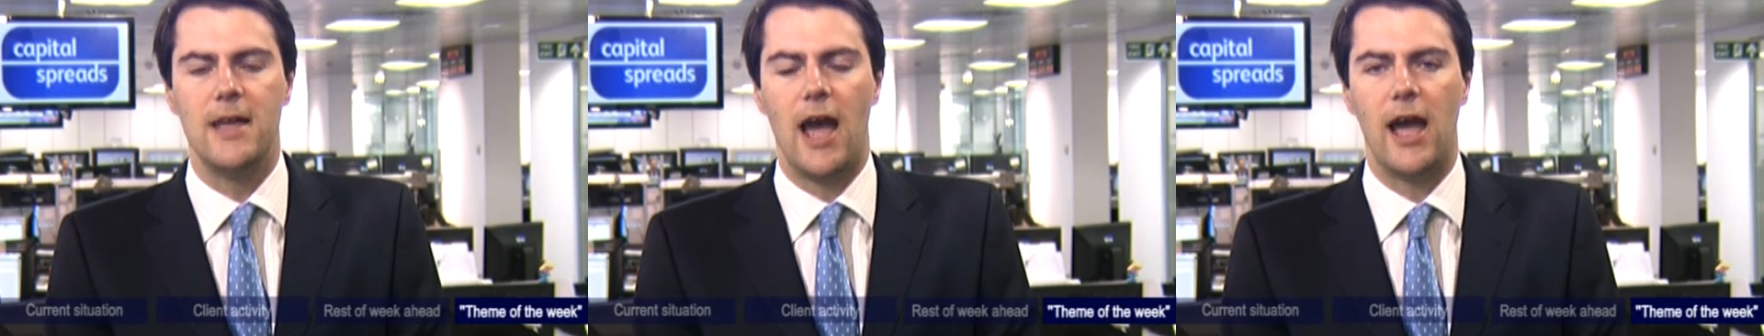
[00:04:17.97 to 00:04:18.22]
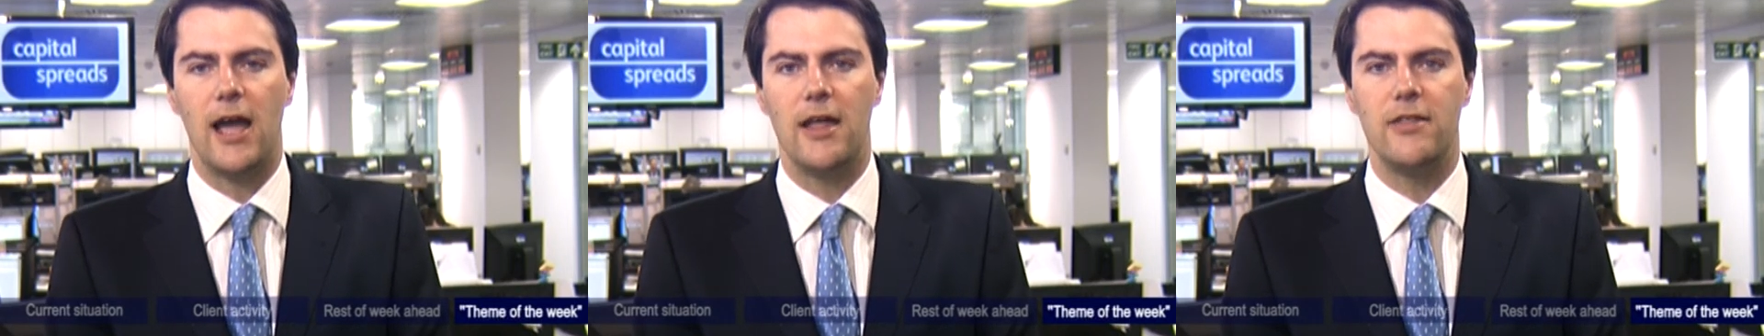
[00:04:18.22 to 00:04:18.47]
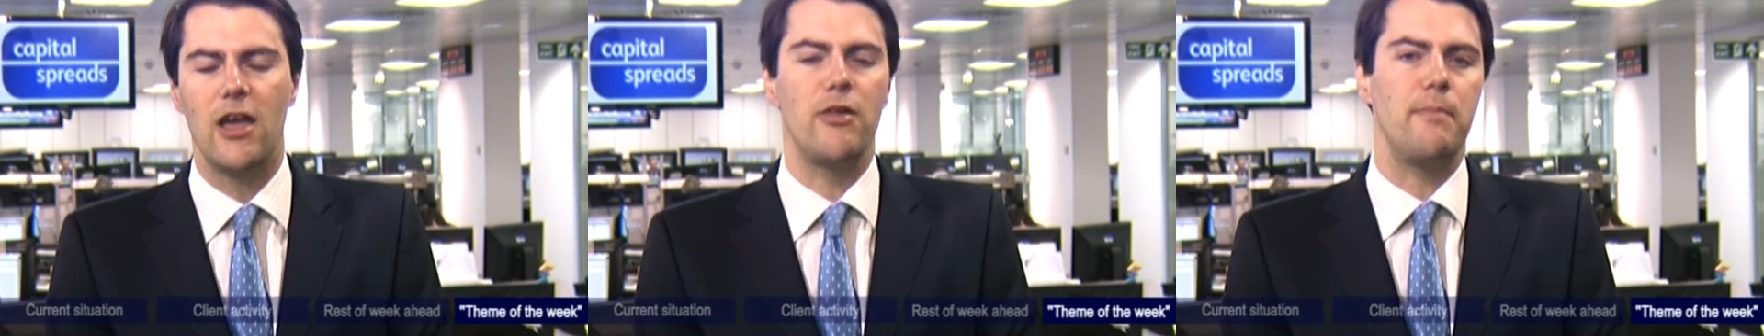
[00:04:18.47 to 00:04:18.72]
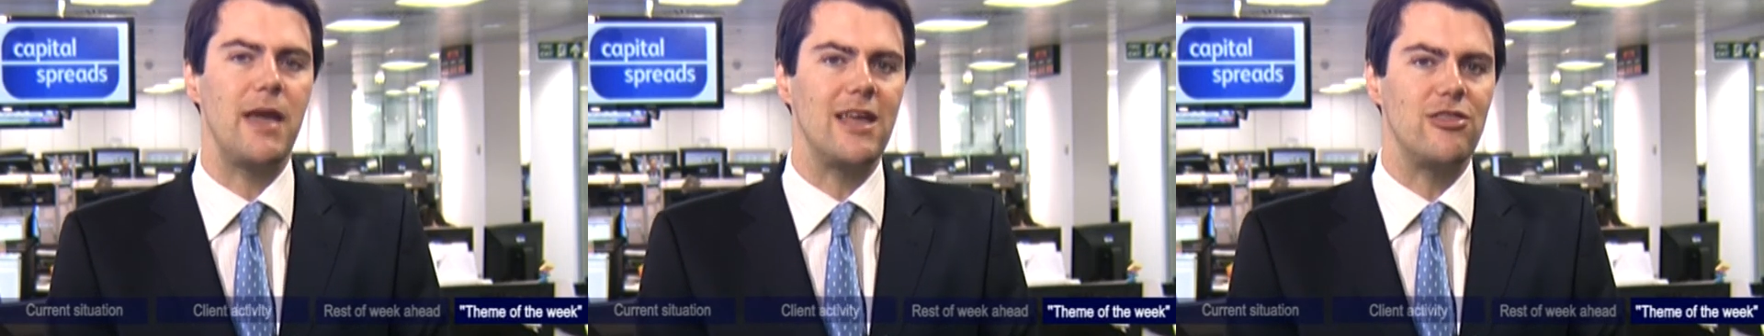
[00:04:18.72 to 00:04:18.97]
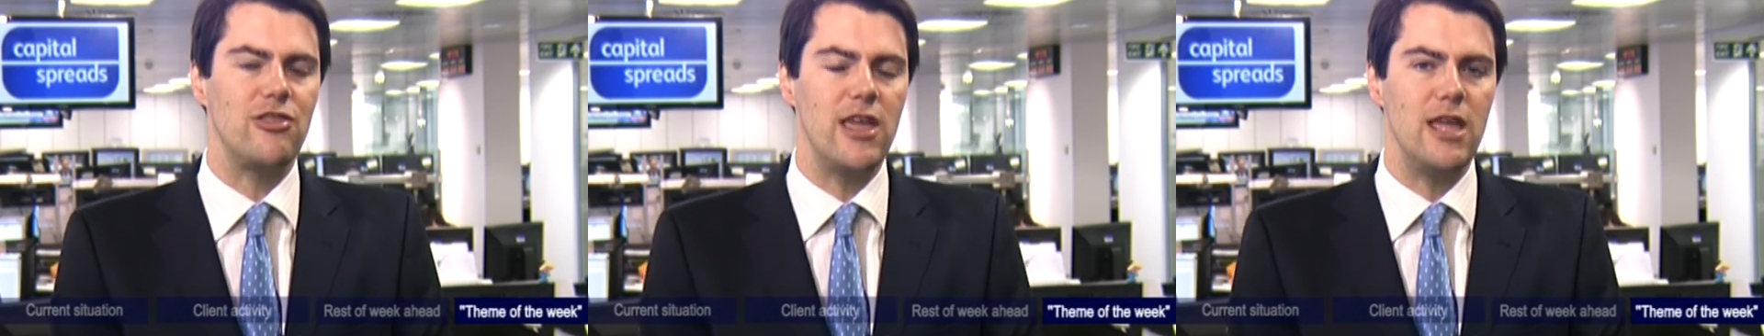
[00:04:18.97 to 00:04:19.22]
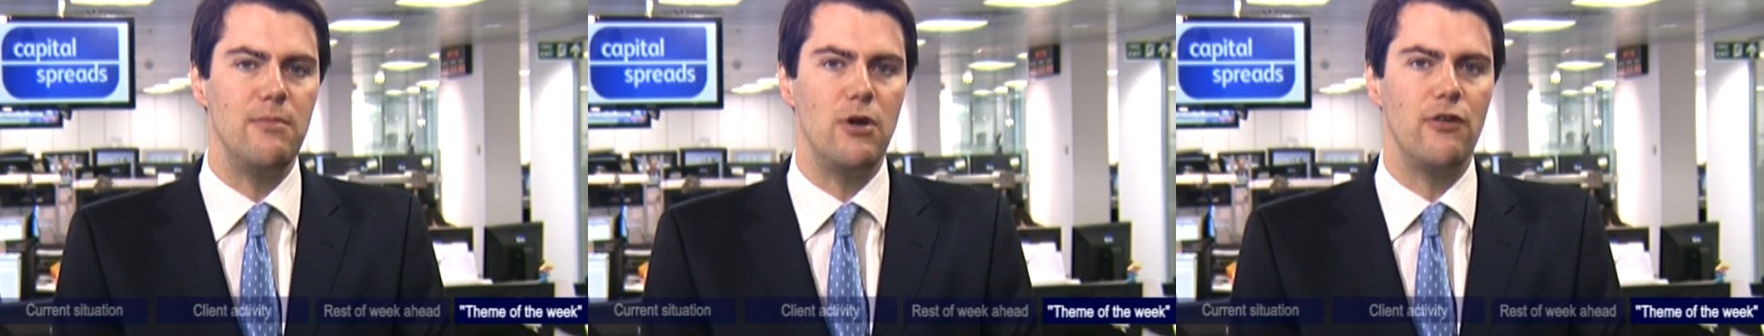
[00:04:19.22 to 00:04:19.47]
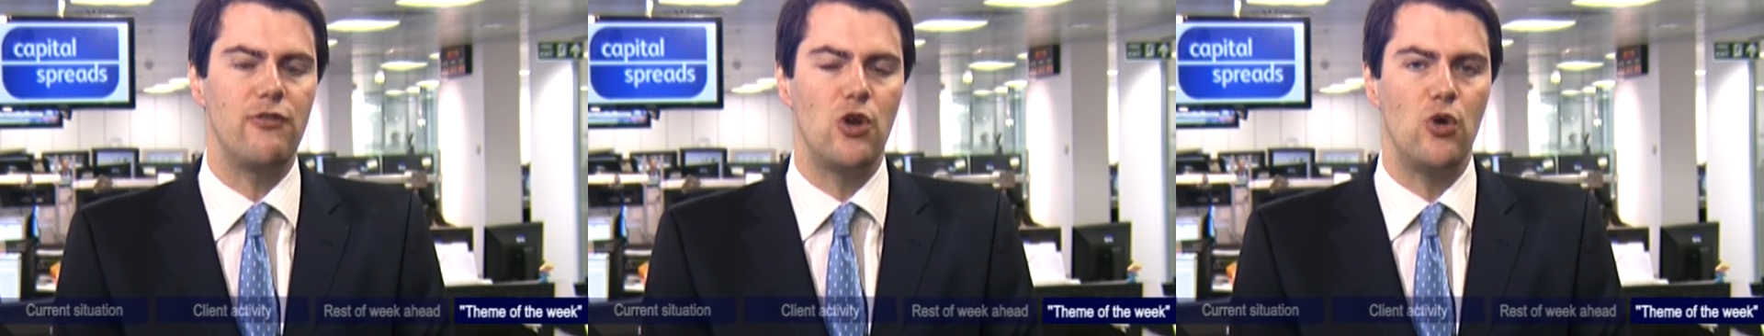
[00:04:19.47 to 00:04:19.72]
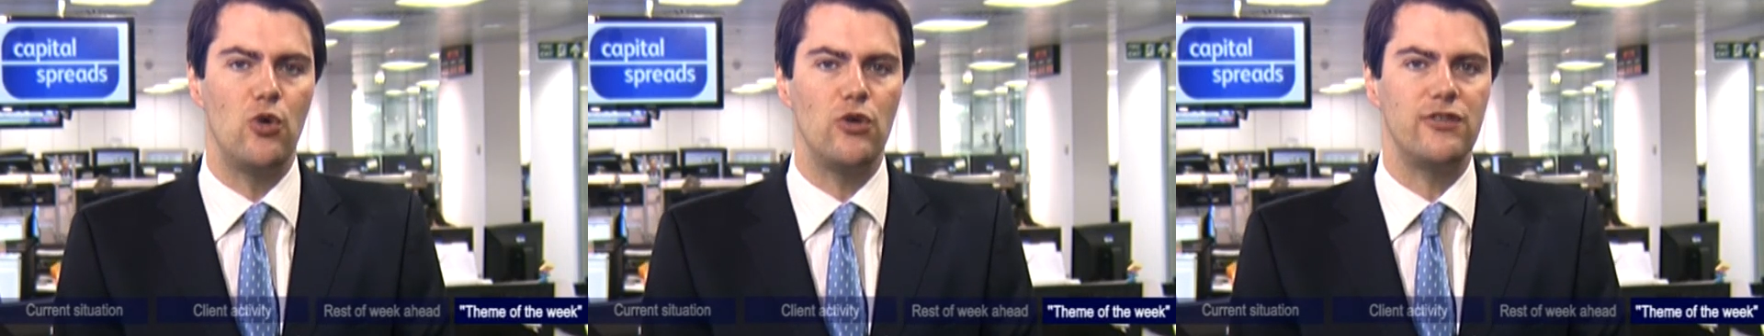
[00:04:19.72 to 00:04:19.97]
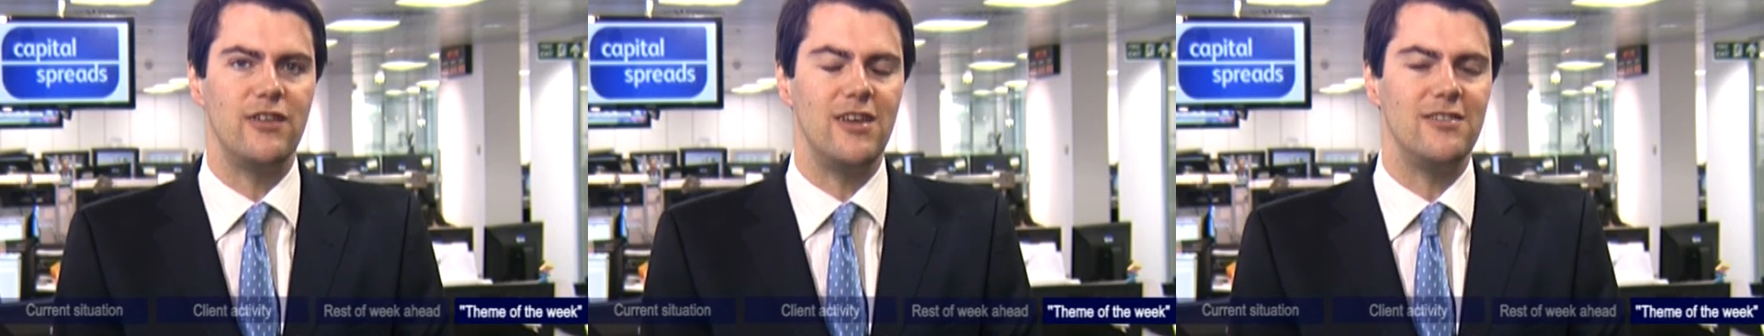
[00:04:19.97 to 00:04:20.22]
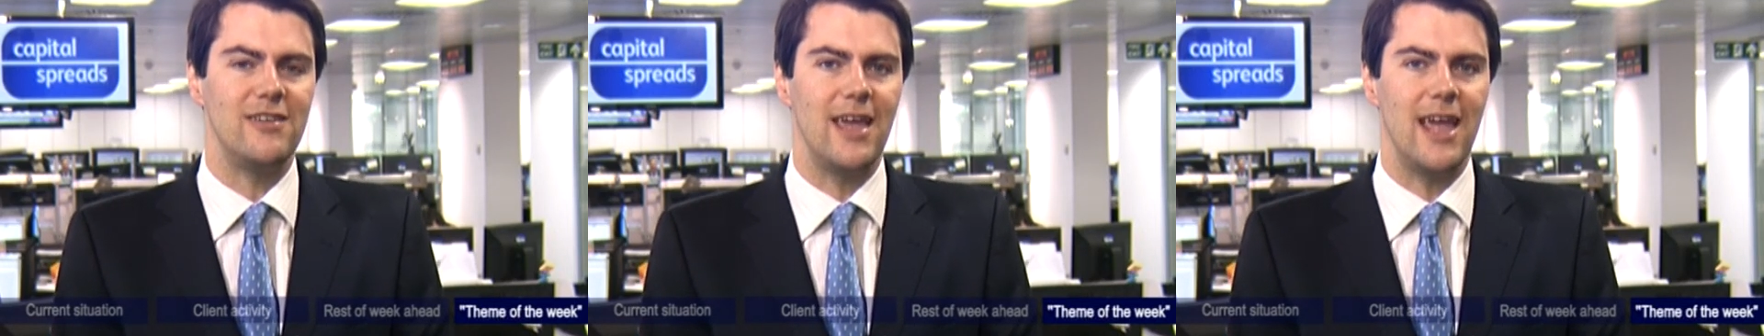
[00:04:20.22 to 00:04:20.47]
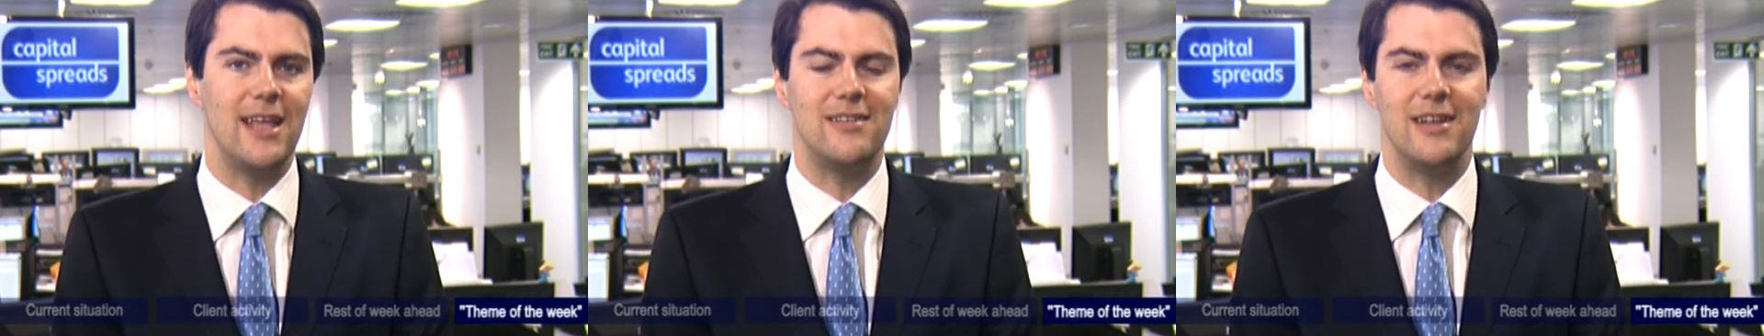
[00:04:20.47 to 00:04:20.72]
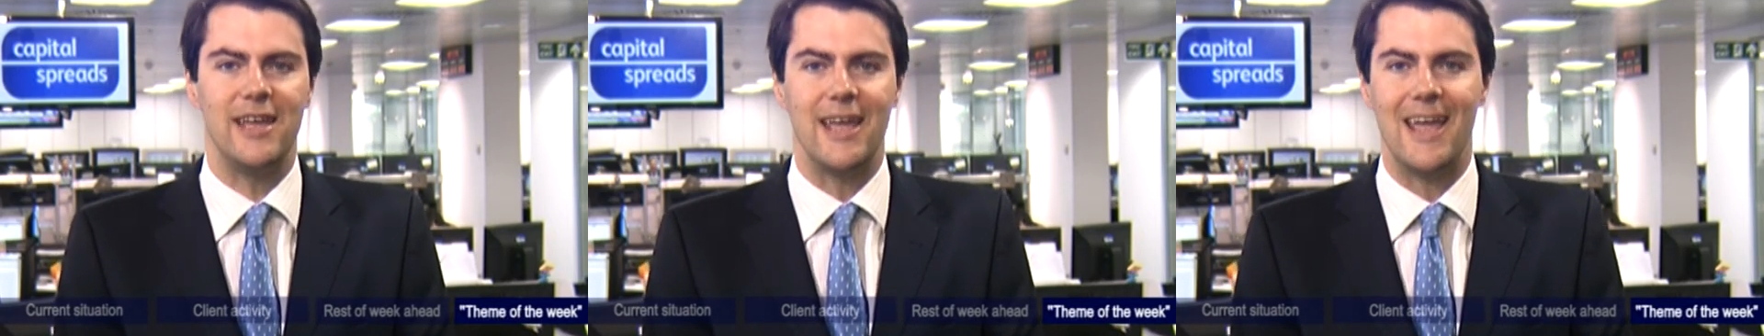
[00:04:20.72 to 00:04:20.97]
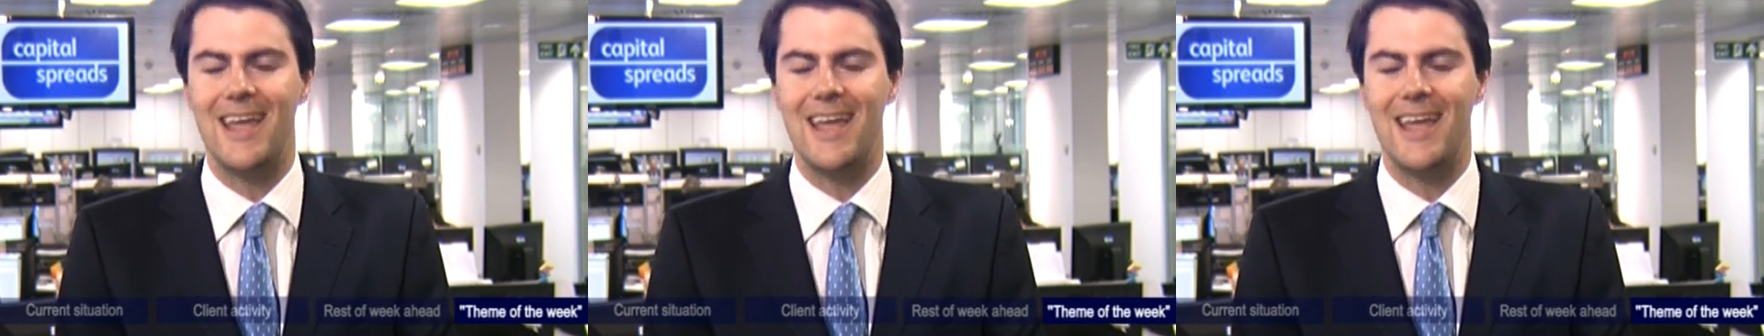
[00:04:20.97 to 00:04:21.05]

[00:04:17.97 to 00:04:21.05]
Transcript: And the other big theme, of course, is Italy.